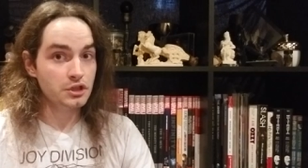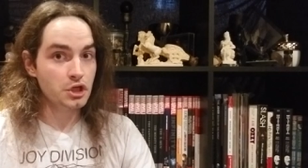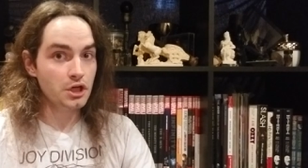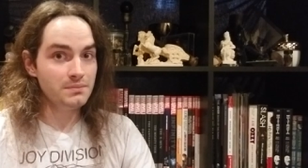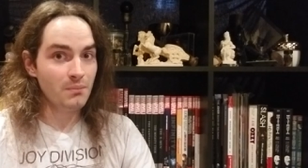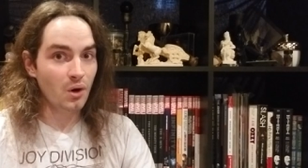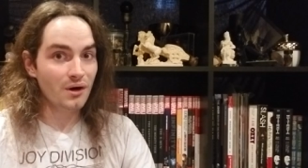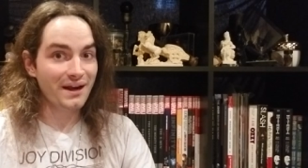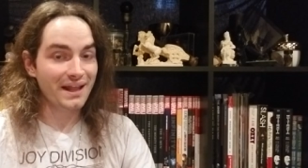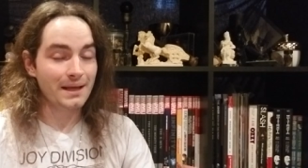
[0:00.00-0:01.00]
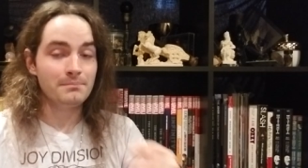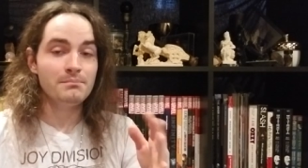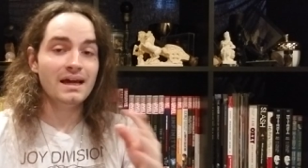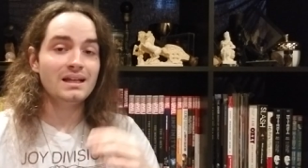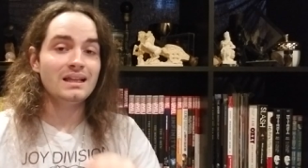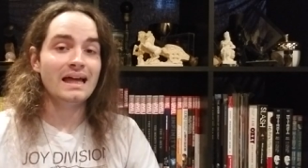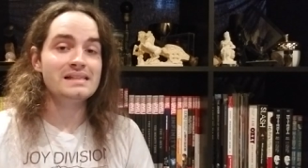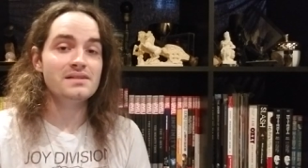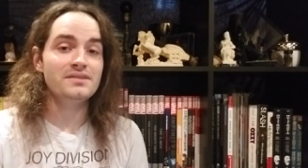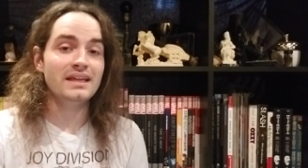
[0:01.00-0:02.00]
Good morning, metalheads
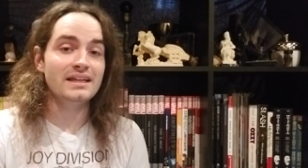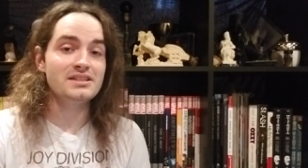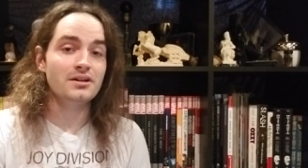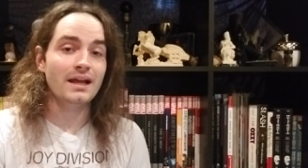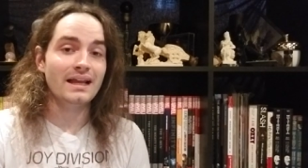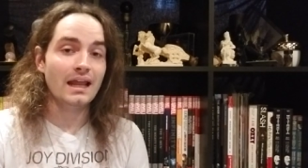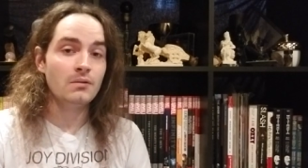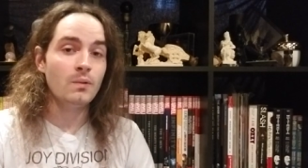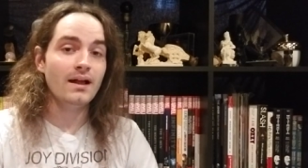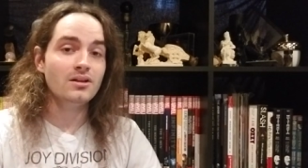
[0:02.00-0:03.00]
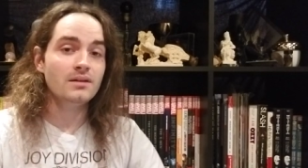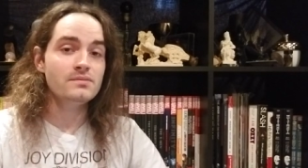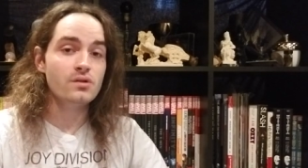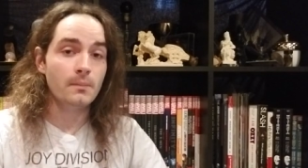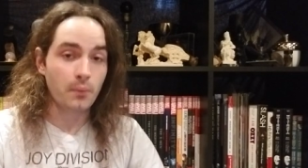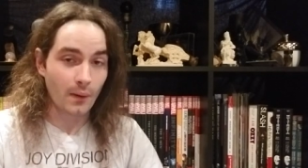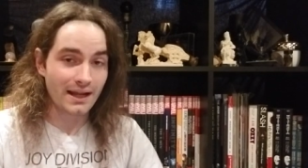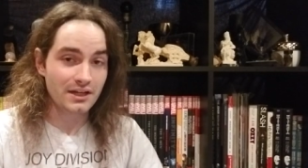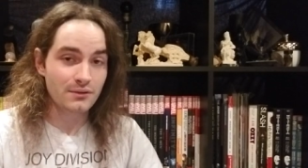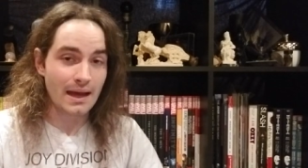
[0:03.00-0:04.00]
of the internet, and welcome to a
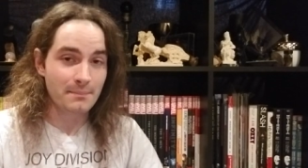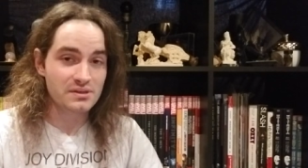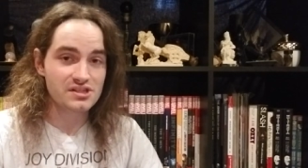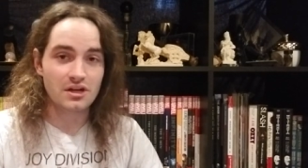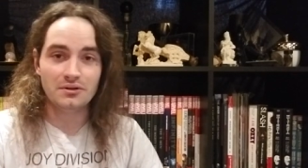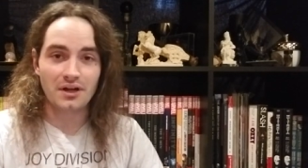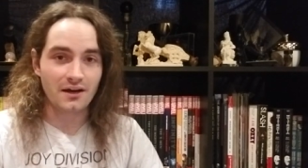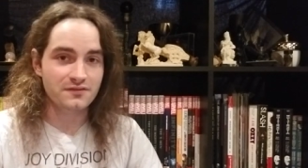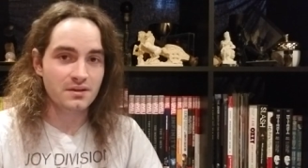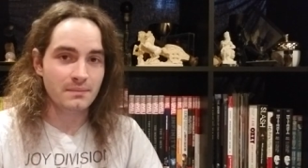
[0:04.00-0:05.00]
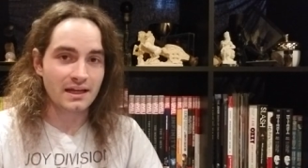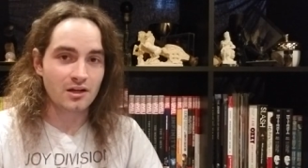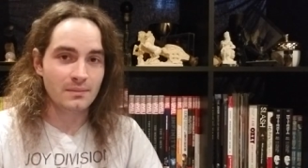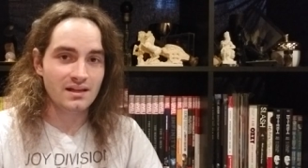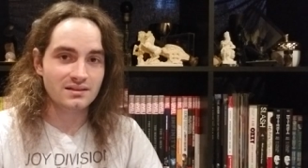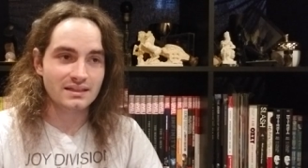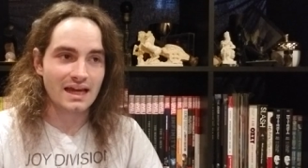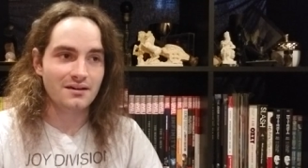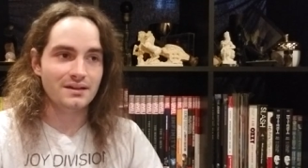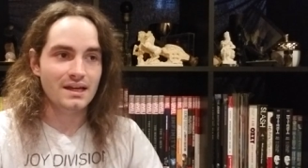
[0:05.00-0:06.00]
brand new episode of the Metal
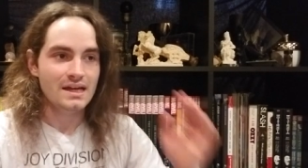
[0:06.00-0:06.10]
Meltdown.